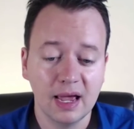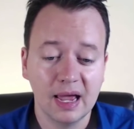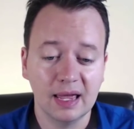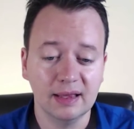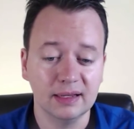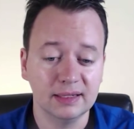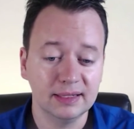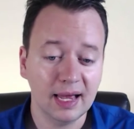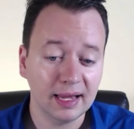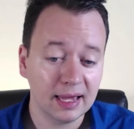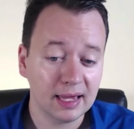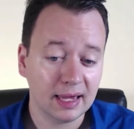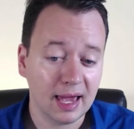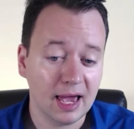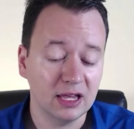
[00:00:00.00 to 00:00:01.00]
In the
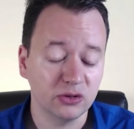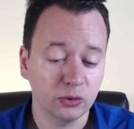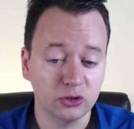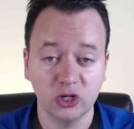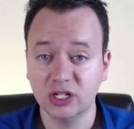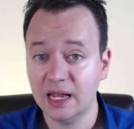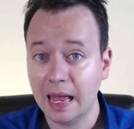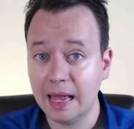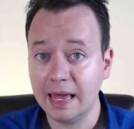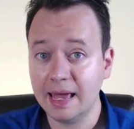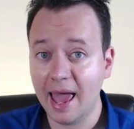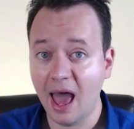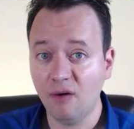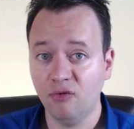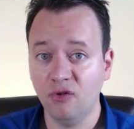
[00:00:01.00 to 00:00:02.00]
second case, we're just
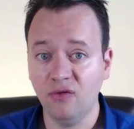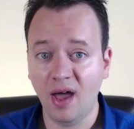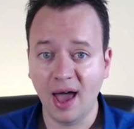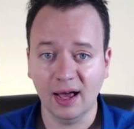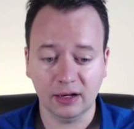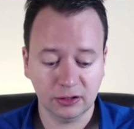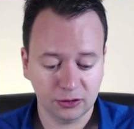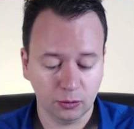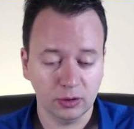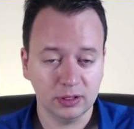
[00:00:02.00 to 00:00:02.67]
taking f of x, so we're